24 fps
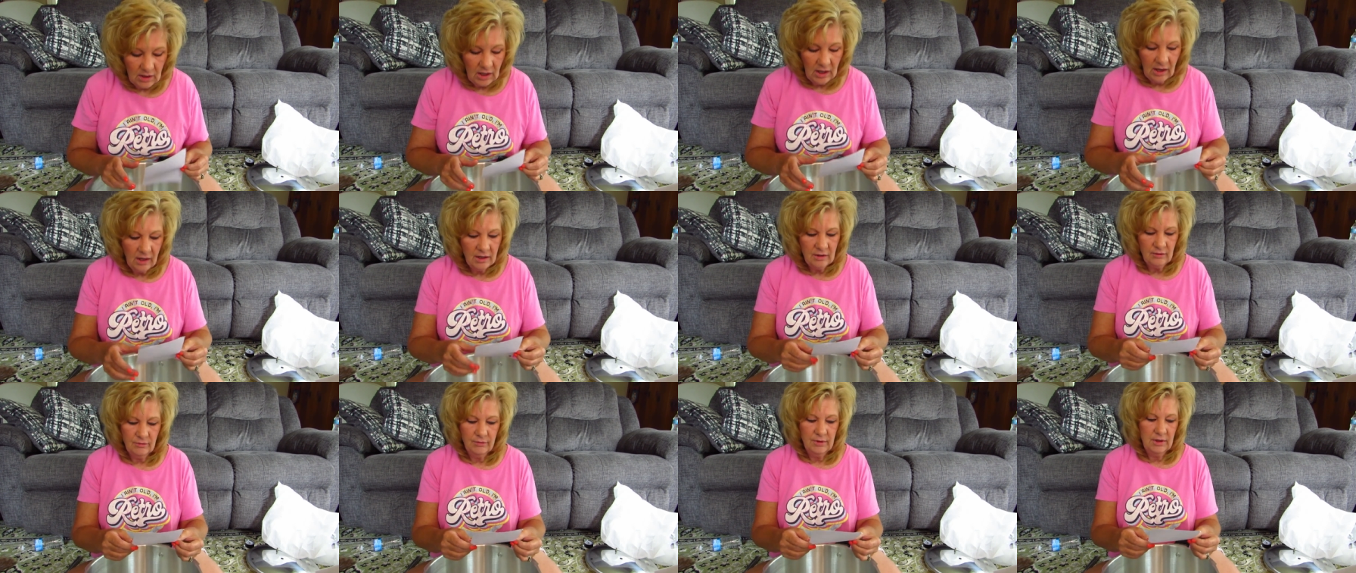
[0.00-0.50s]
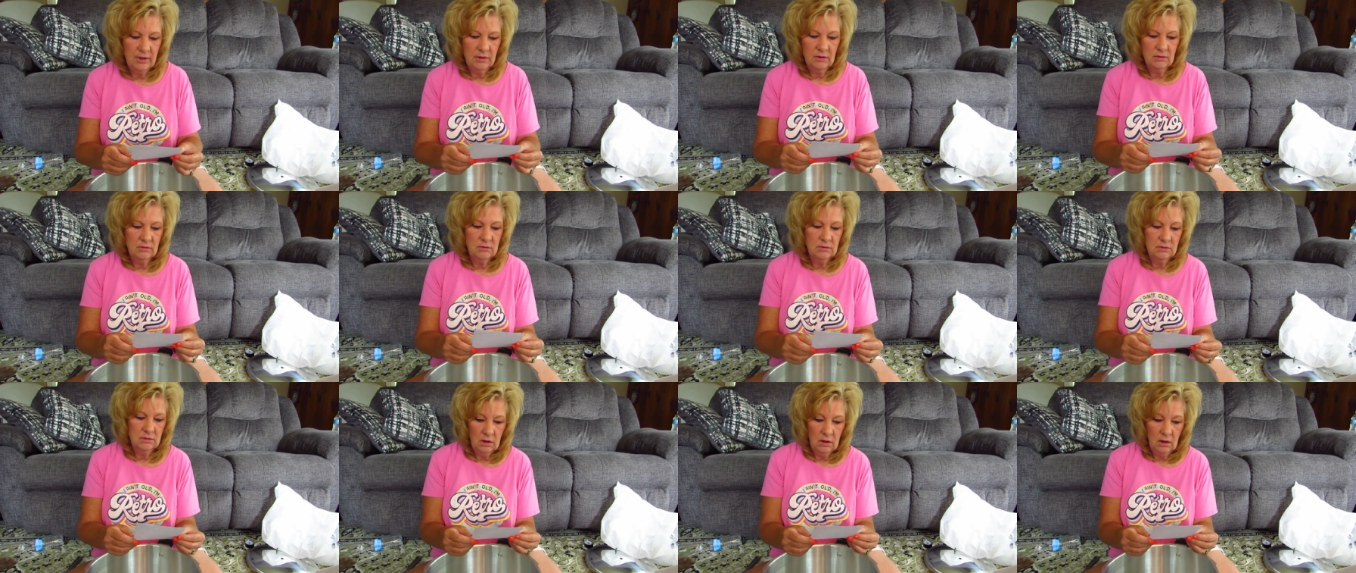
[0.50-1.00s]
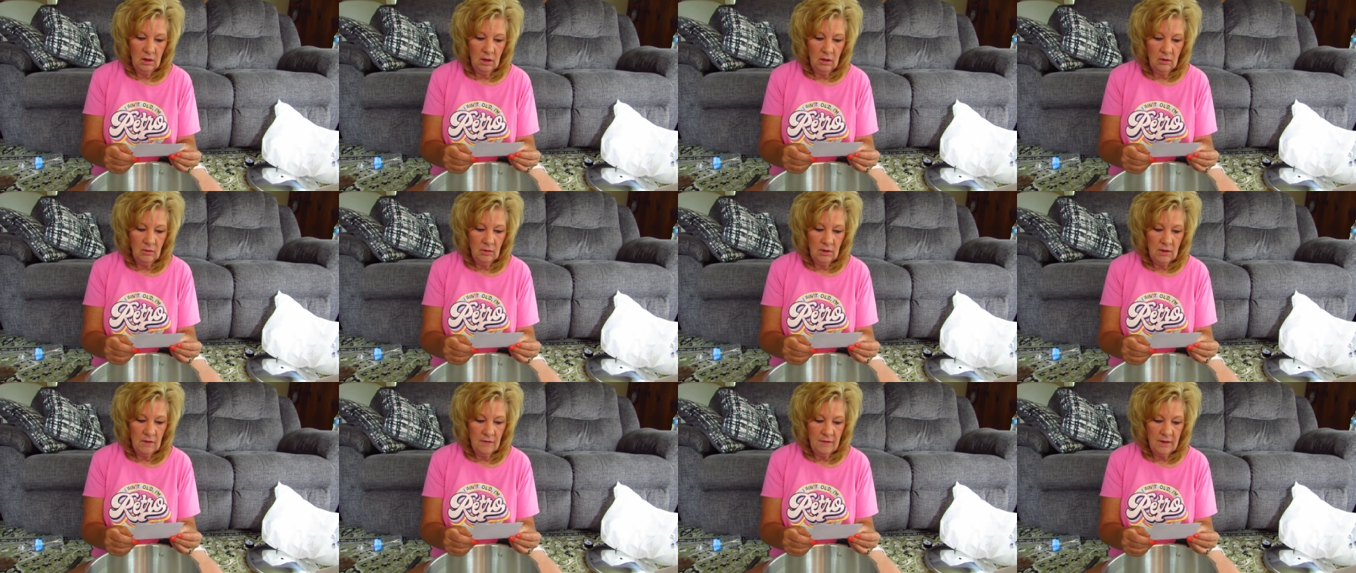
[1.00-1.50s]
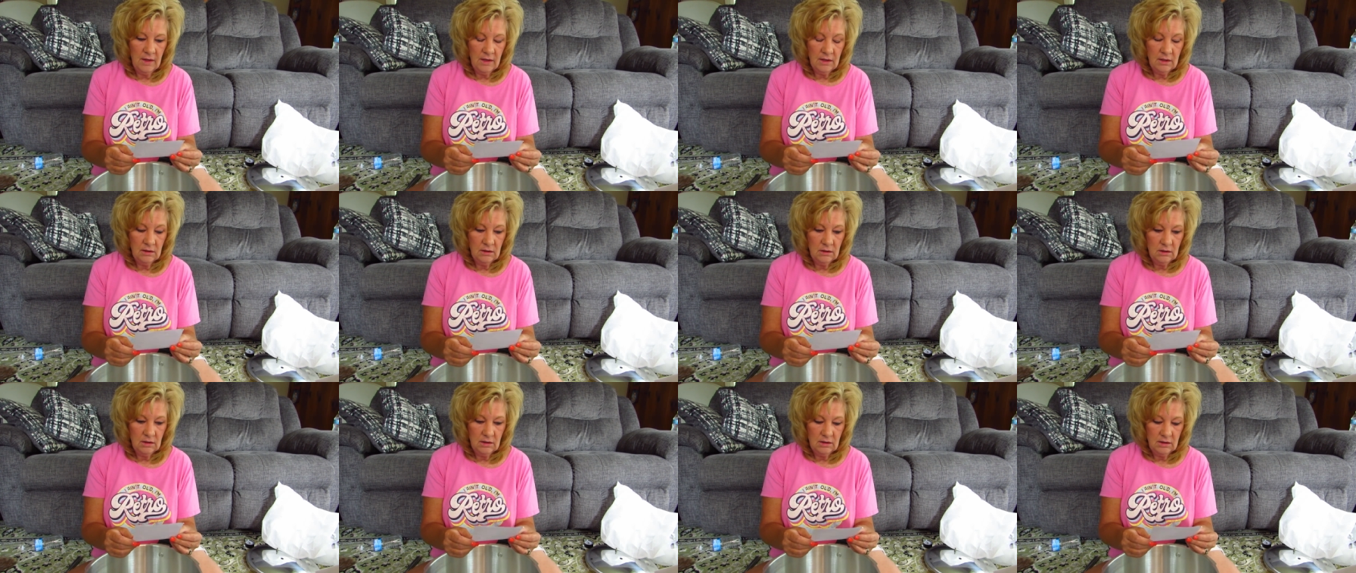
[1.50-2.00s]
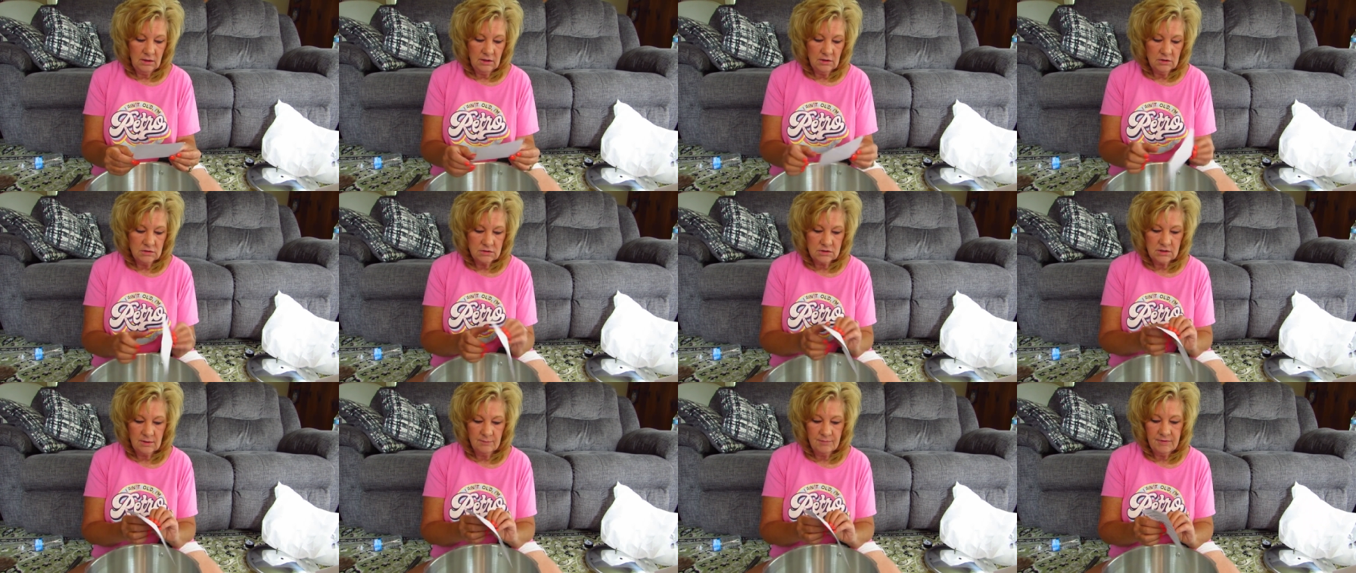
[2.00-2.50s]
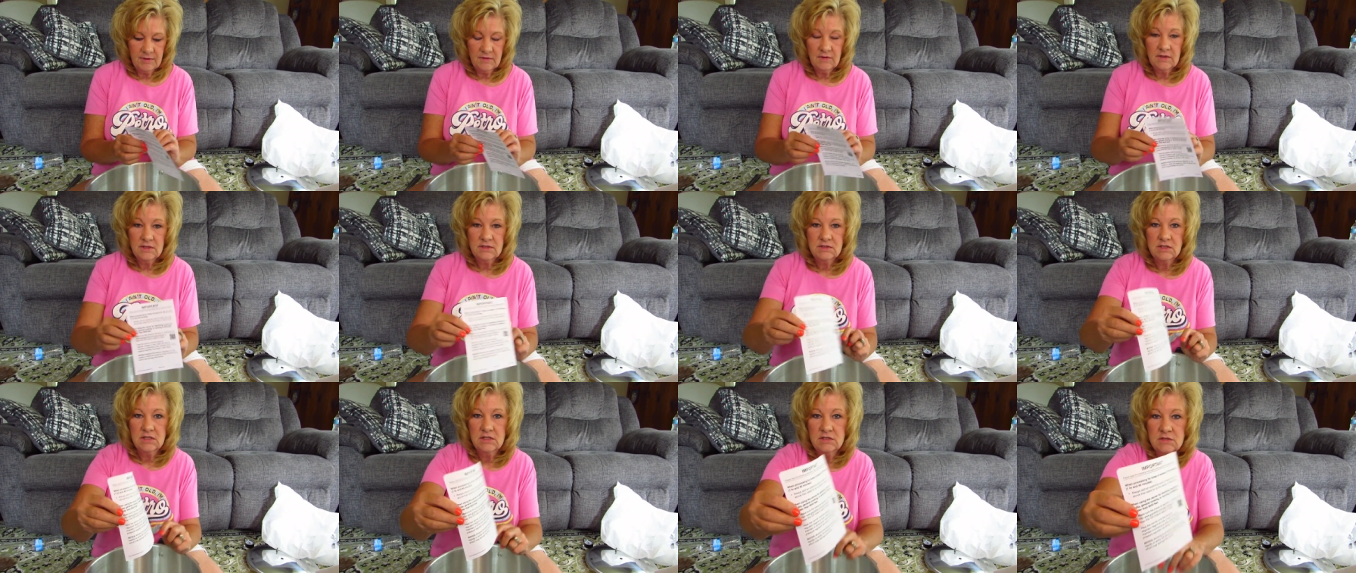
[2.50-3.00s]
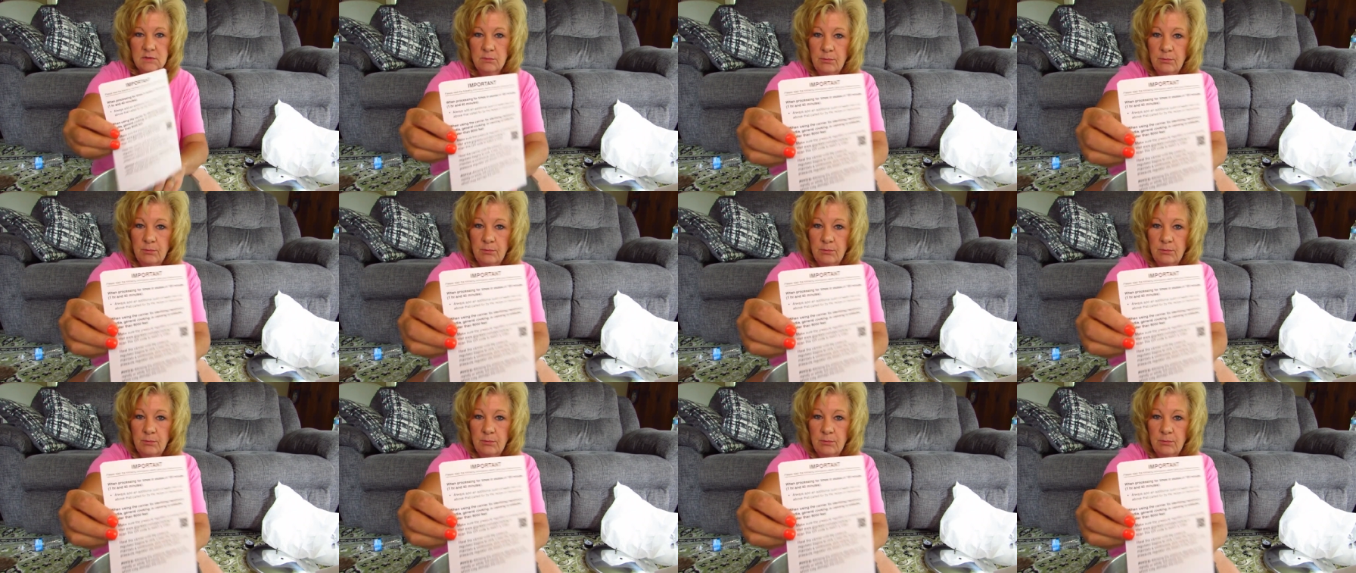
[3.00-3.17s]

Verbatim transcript: I don't know. Oh, and then here's something that says